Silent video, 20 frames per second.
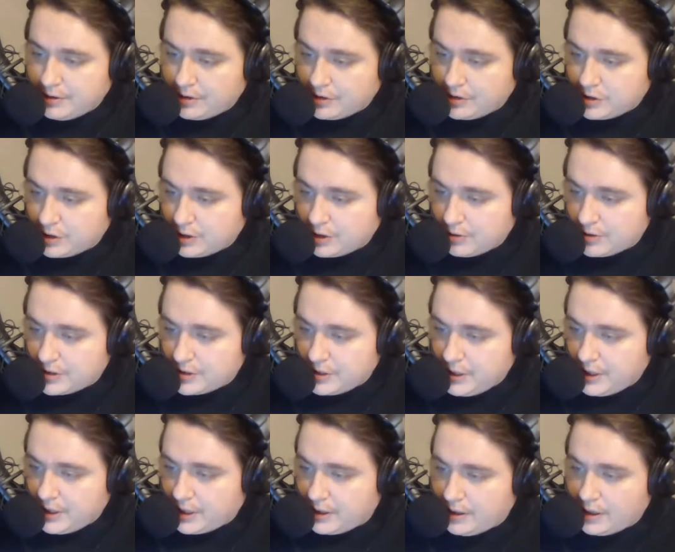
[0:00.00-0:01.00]

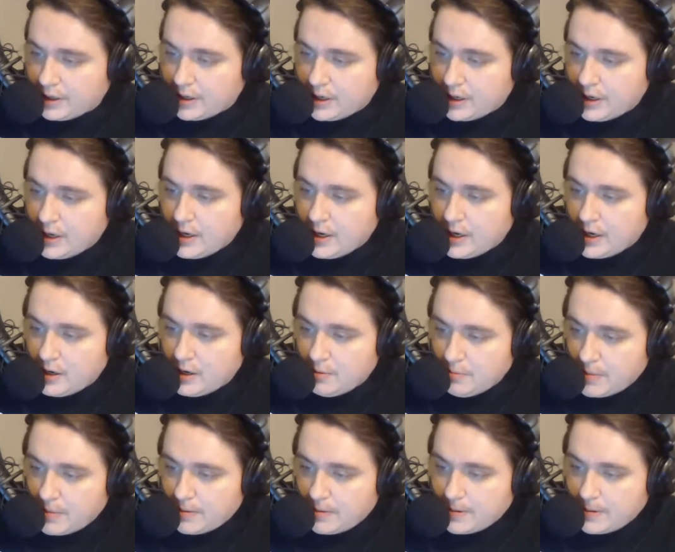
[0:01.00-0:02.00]
critique the
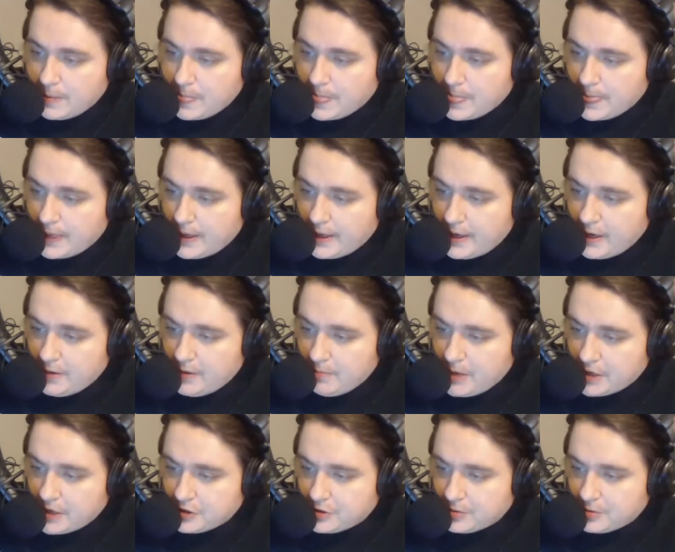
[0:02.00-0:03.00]

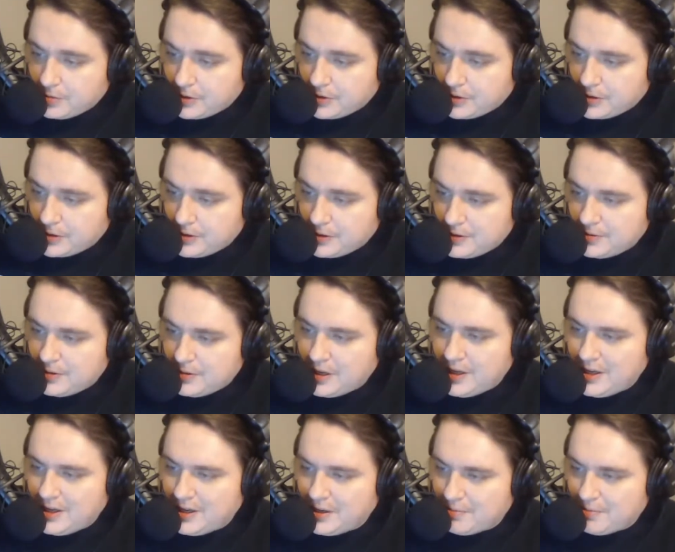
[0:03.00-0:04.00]
immeasurable
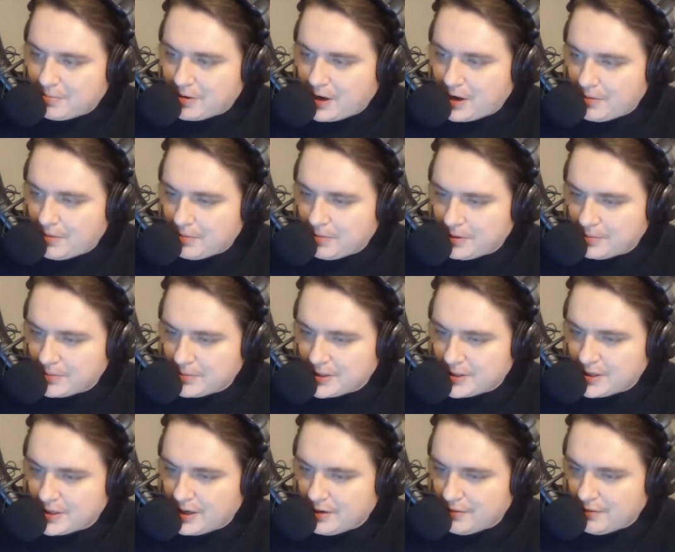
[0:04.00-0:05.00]

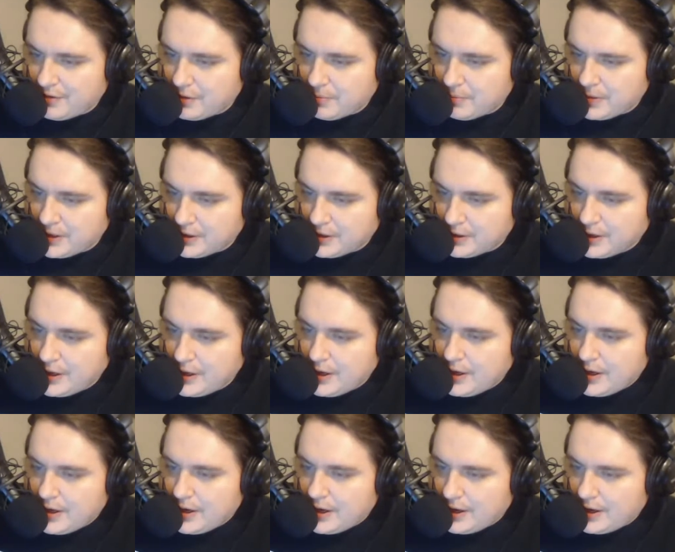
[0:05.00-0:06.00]
problems of the bill
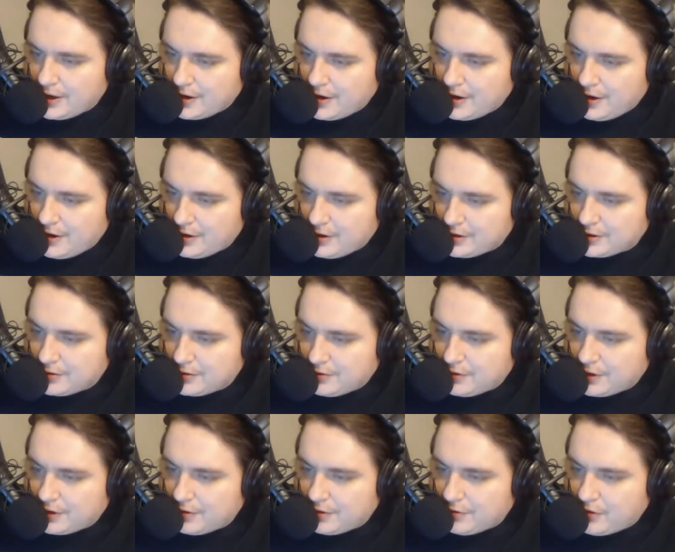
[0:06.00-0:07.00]
and called
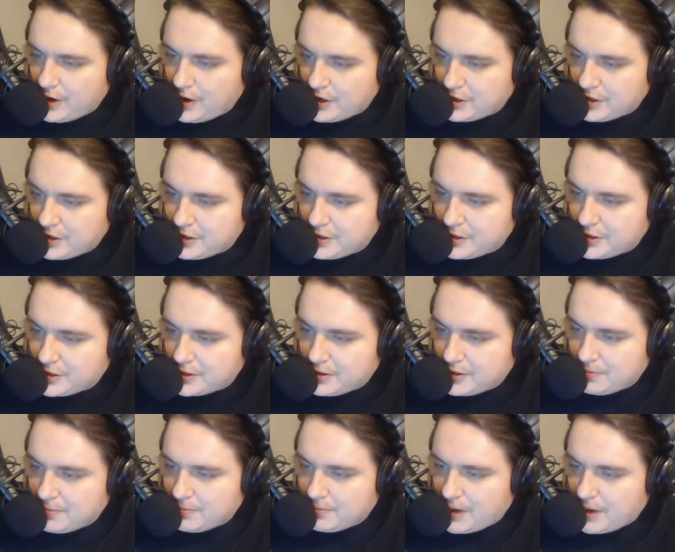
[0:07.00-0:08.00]
for French's
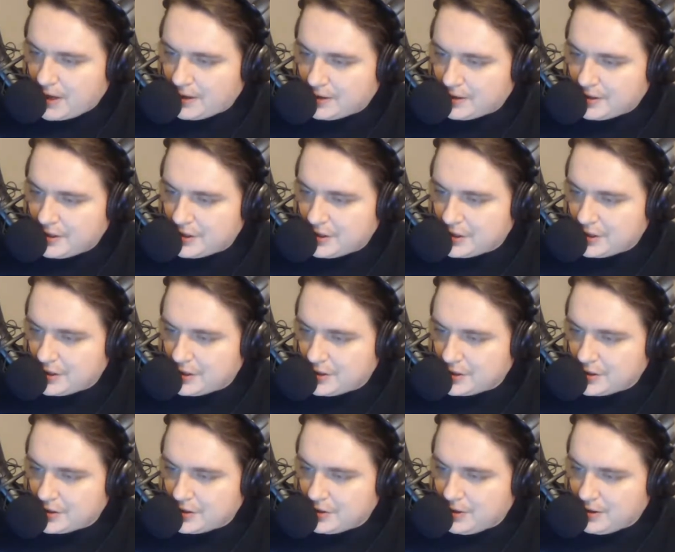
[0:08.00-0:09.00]
politicians
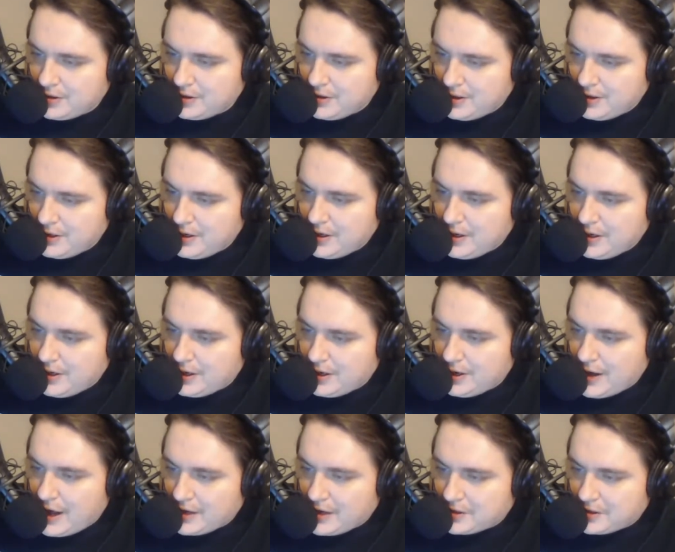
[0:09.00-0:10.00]
to
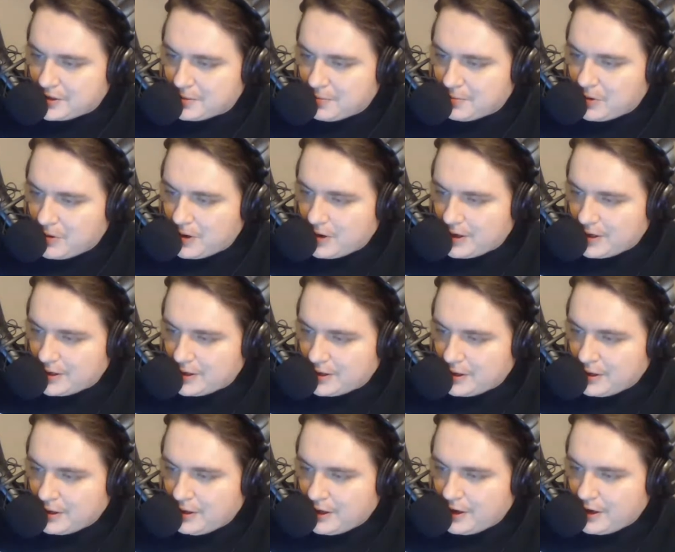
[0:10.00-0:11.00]
not support it.
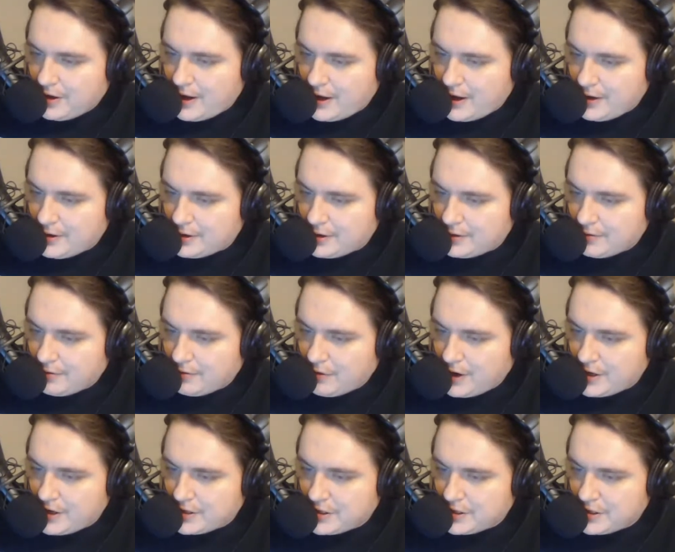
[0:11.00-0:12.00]
Claire Hendon,
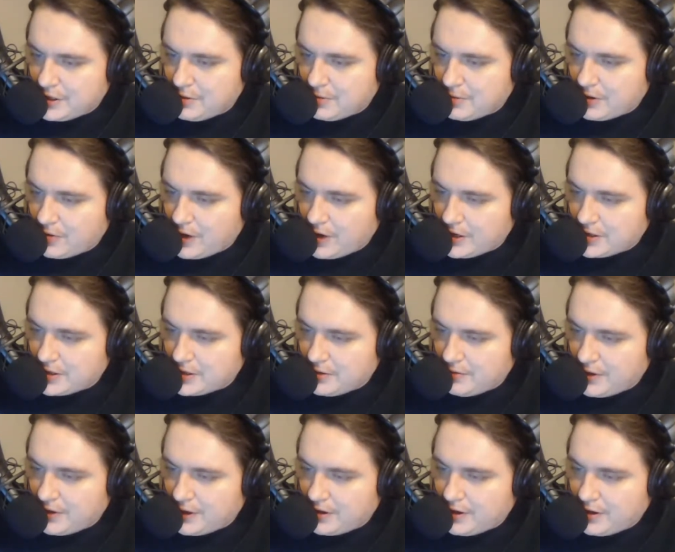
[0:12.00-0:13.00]
France's human rights
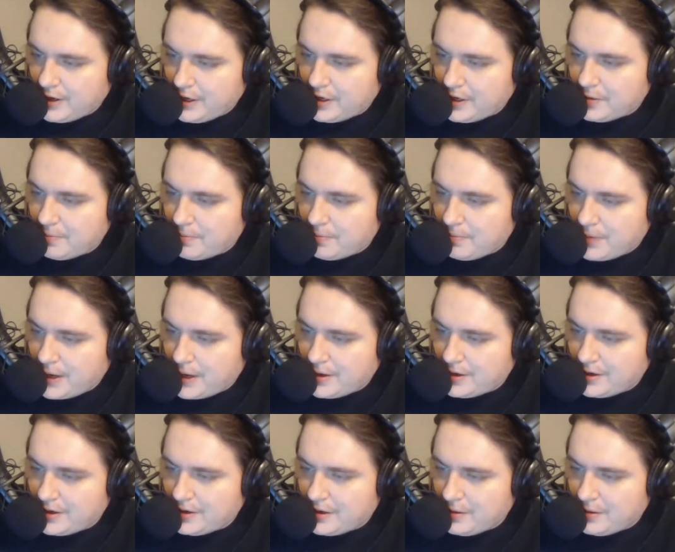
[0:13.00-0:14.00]
defender and
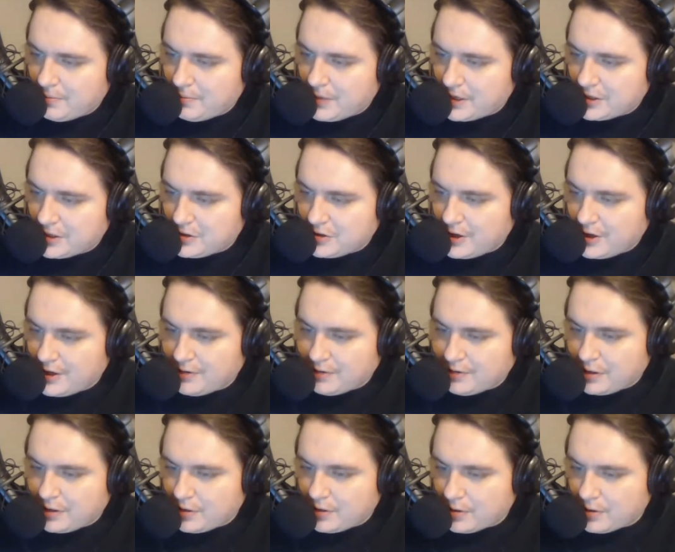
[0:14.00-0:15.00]
independent administrative
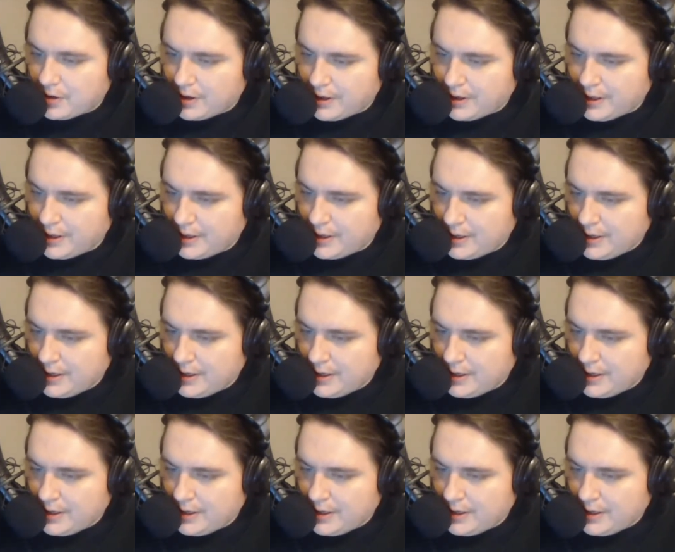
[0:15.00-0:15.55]
authority,